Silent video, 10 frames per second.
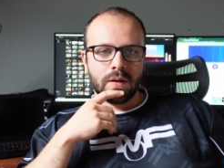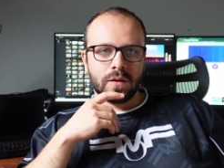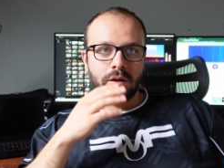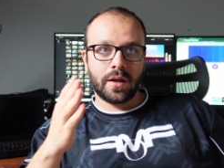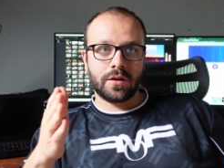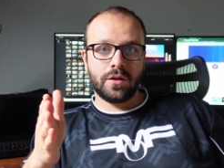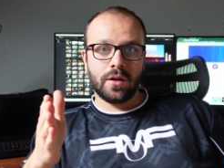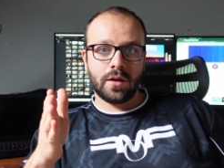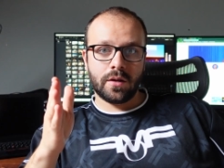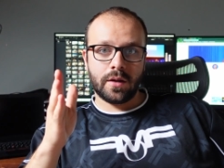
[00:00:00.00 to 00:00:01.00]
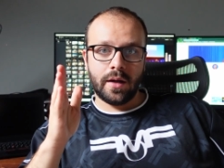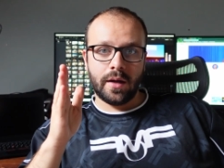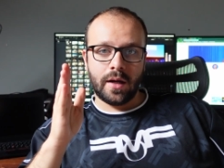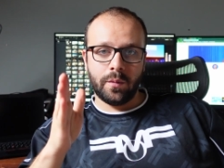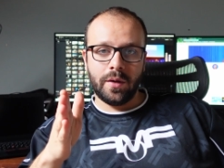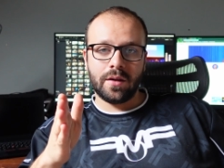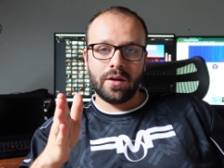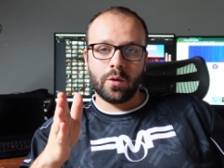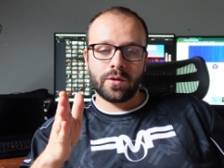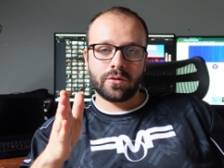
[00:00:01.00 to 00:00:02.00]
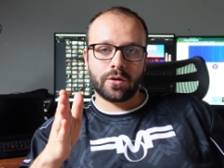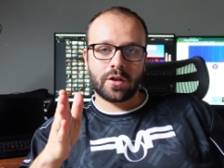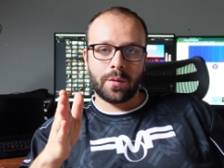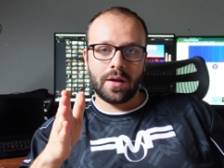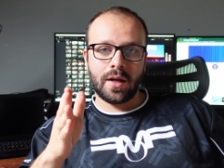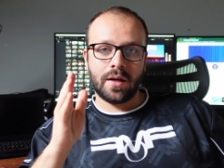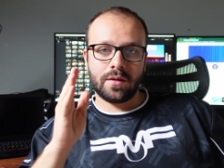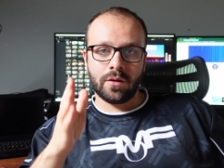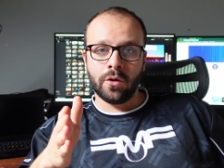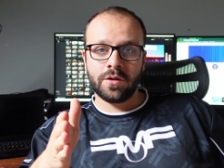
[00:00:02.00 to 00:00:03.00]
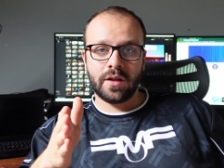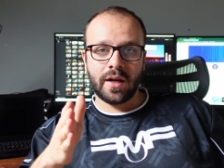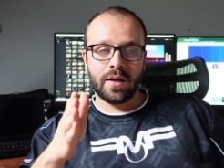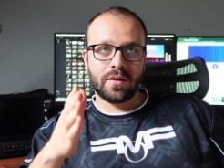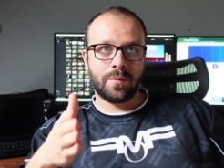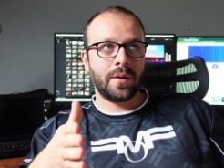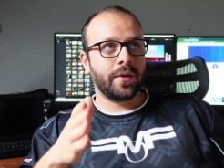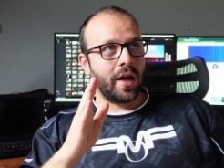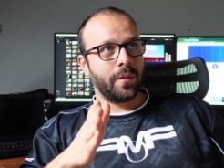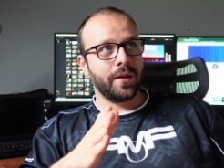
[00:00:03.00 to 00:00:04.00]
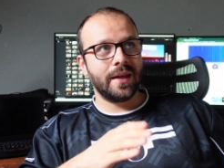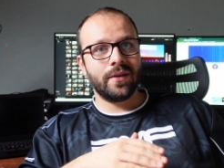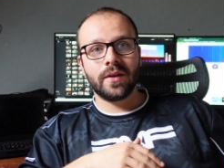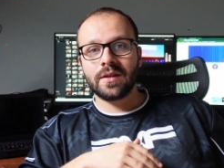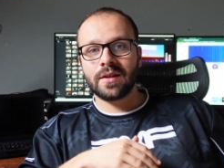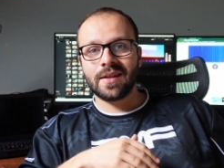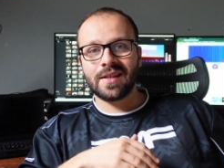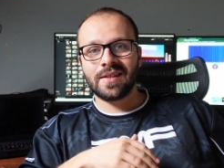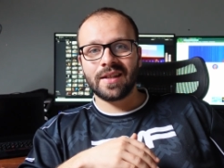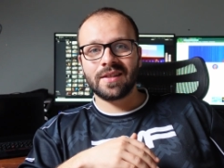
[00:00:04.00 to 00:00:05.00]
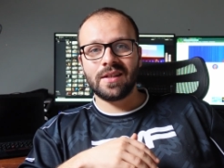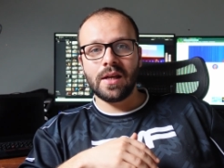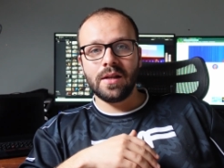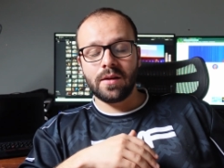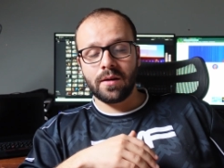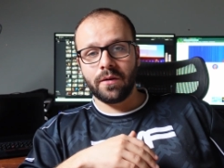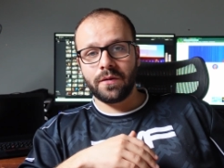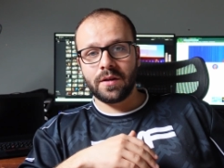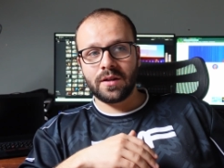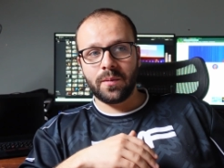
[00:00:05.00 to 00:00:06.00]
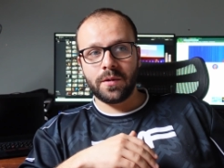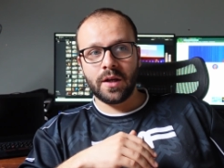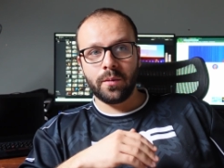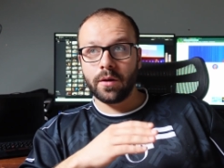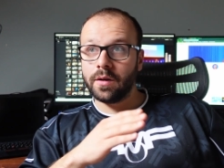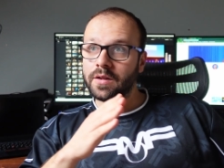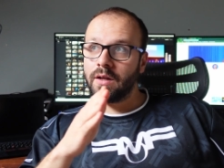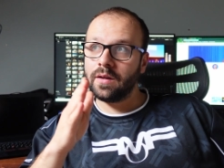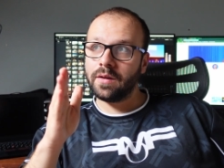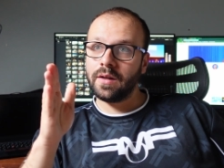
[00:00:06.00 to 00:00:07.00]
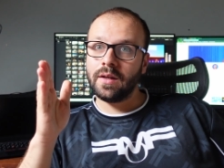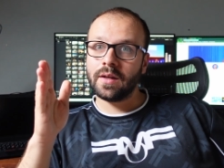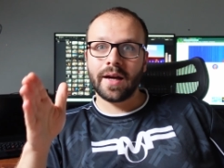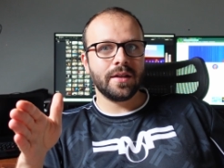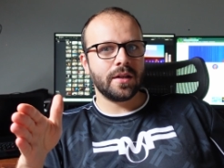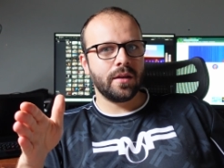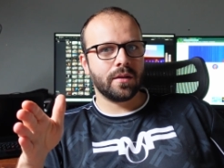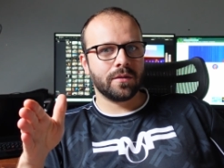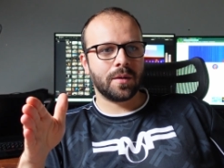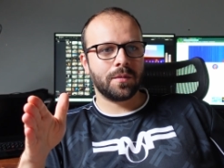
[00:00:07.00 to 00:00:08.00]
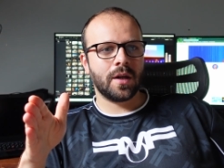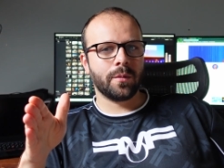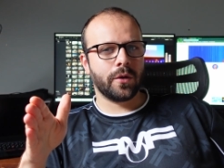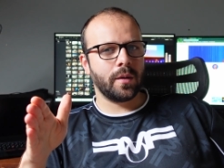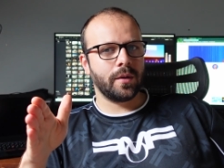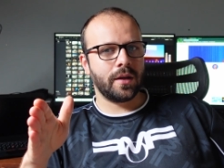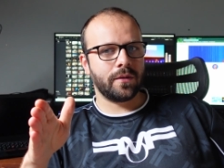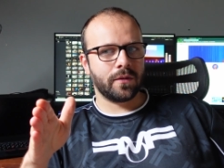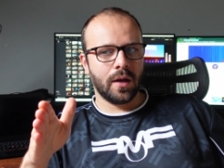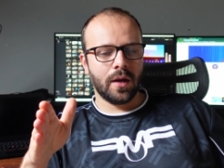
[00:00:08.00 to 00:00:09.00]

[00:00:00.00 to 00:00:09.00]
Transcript: So next year, I'll be at the Open Source Summit again. It's hosted again in September. I believe it's the sixteenth of September until the nineteenth of September, I believe.